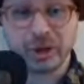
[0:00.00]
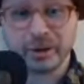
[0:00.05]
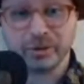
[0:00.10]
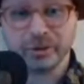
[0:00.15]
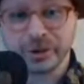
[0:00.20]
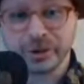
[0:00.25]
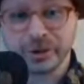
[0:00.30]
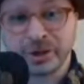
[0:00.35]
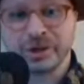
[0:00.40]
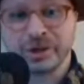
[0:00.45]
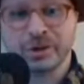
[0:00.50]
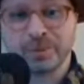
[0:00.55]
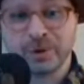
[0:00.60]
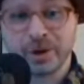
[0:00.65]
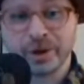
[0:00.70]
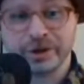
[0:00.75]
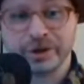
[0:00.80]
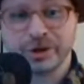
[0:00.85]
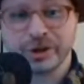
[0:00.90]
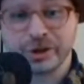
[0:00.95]
title's a
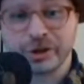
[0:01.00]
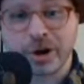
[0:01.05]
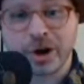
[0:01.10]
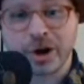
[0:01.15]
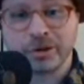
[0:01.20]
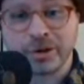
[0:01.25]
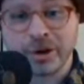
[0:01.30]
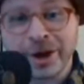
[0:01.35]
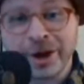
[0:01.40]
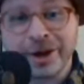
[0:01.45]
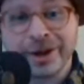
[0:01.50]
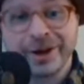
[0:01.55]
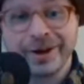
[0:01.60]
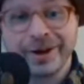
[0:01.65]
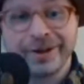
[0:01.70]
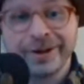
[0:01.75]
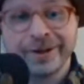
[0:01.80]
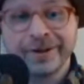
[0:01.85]
decent place to start, right?